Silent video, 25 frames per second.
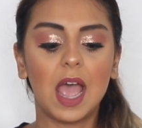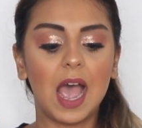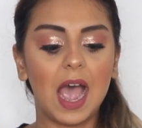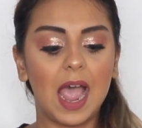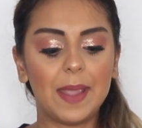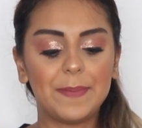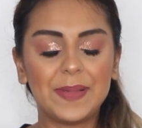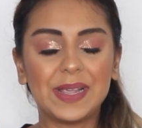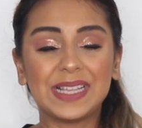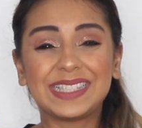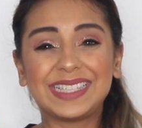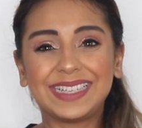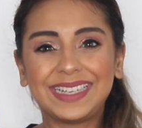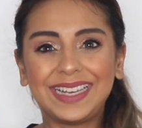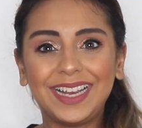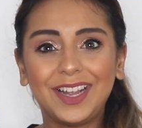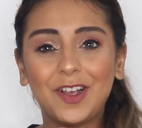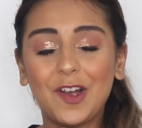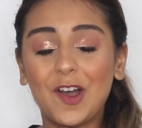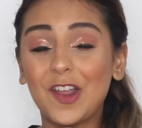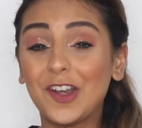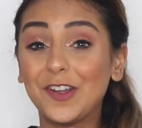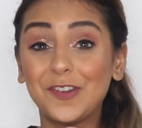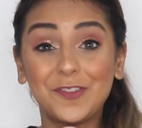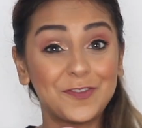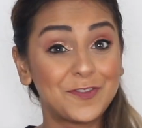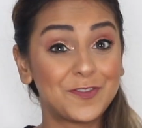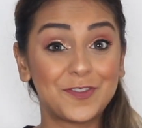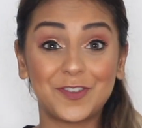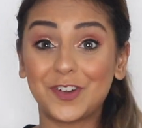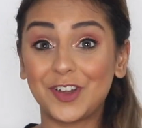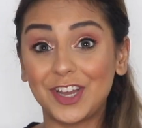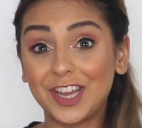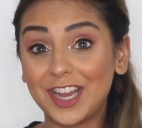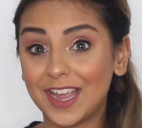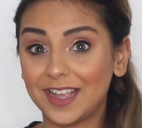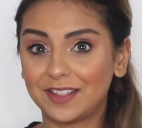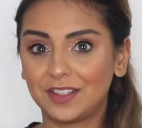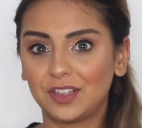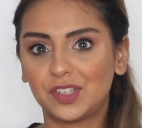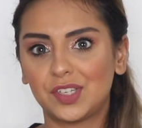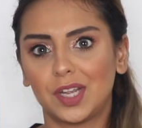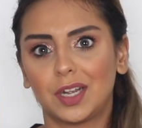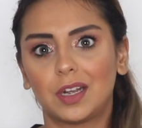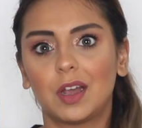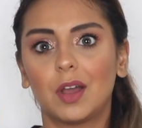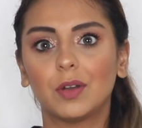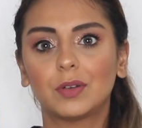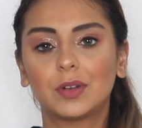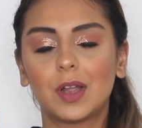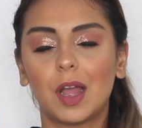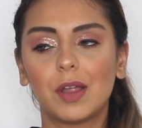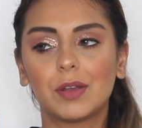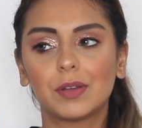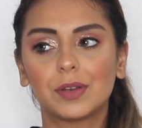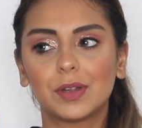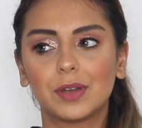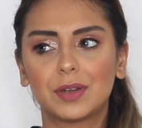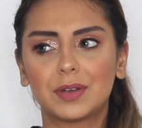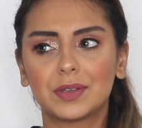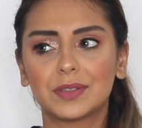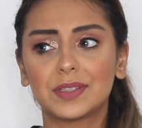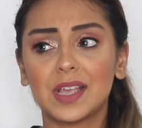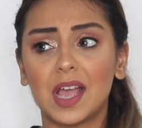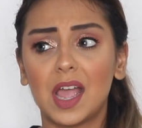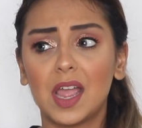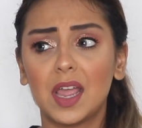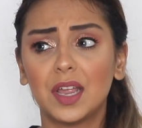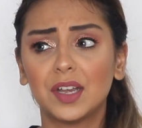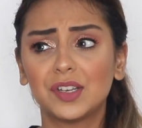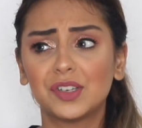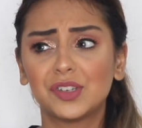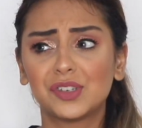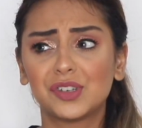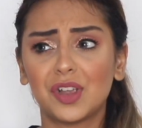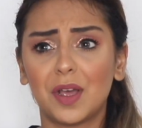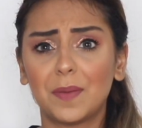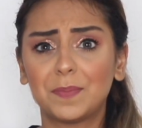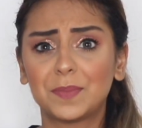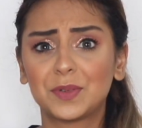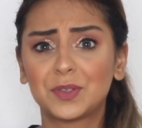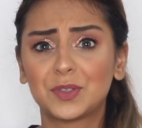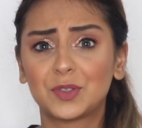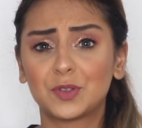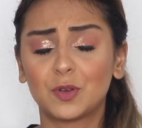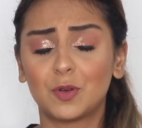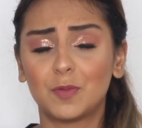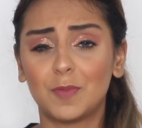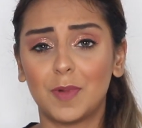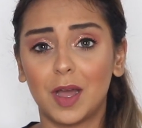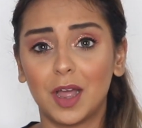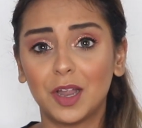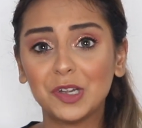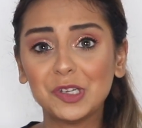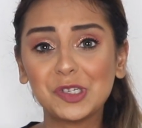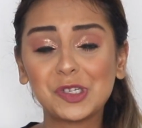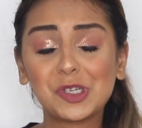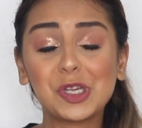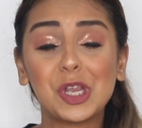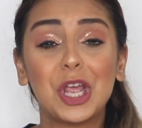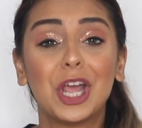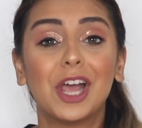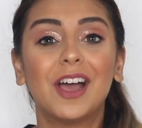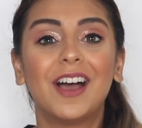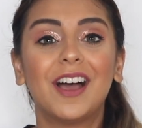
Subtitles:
I basically got it free at the checkout counter because I had shopped so much.